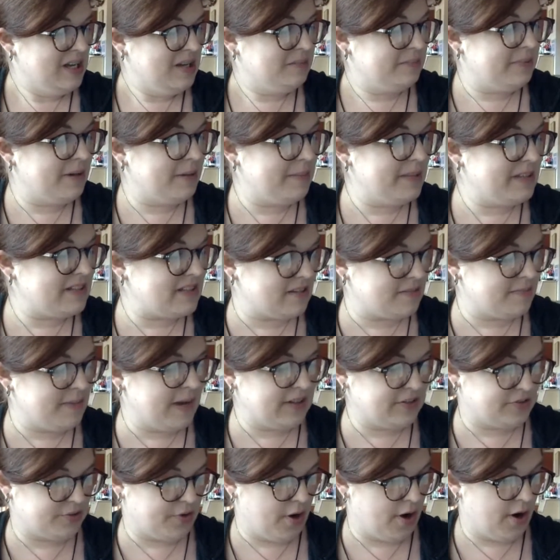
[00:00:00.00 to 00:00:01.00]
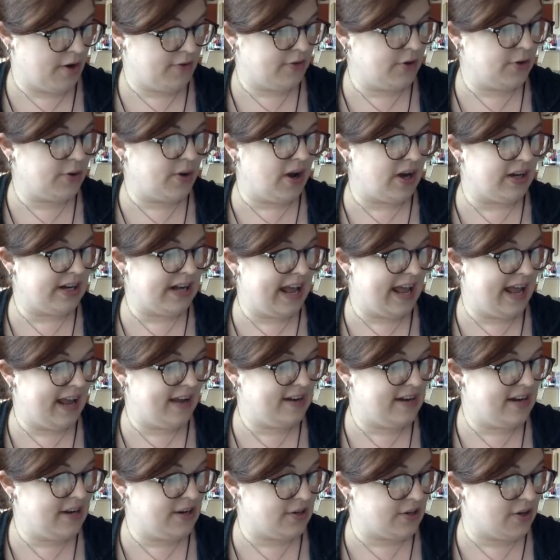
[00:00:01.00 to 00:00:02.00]
But Mrs. Musgrove, who got Anne
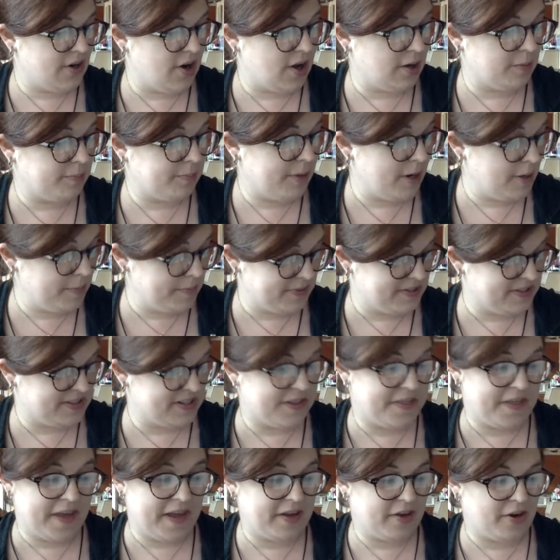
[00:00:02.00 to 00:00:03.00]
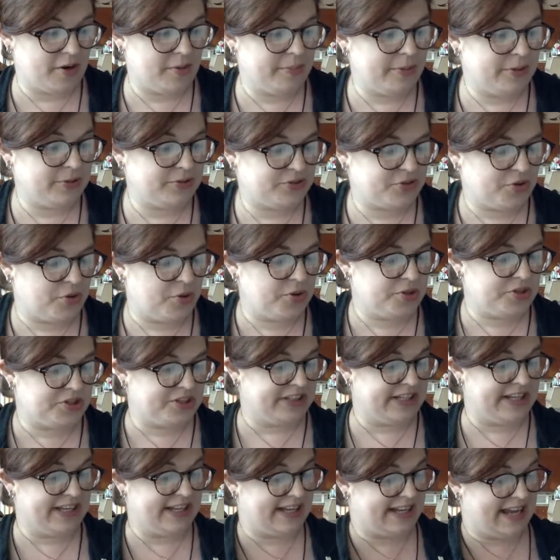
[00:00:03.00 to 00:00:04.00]
near her on purpose to thank her most
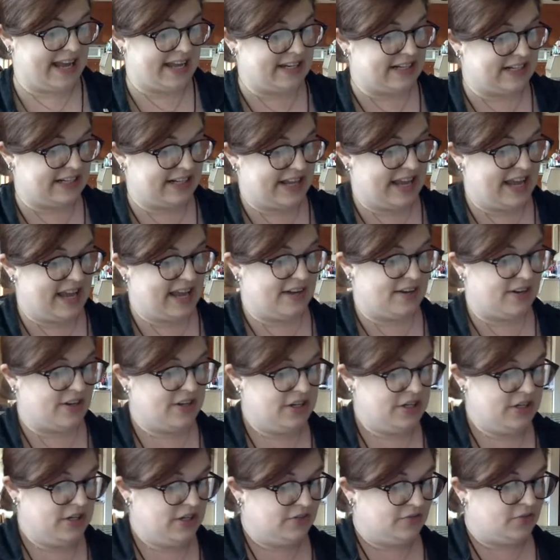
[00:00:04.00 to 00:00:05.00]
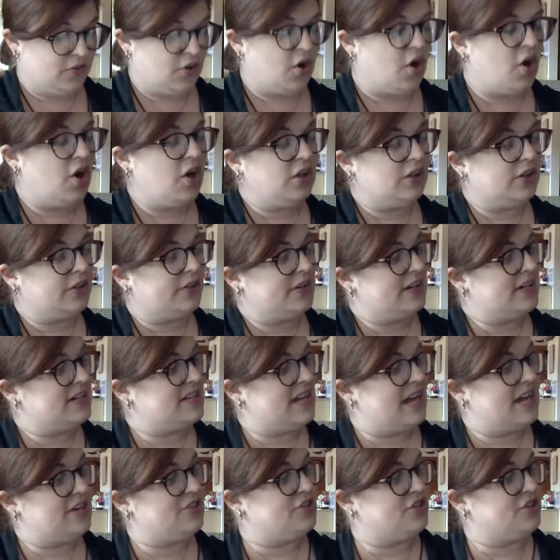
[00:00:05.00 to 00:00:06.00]
cordially again and again for all her
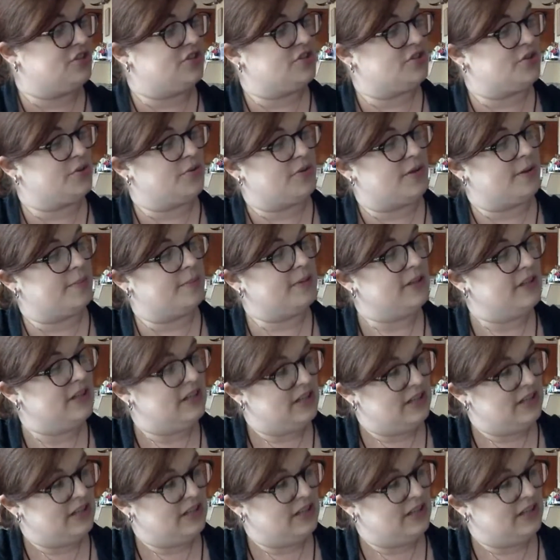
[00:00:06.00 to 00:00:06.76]
attentions to them,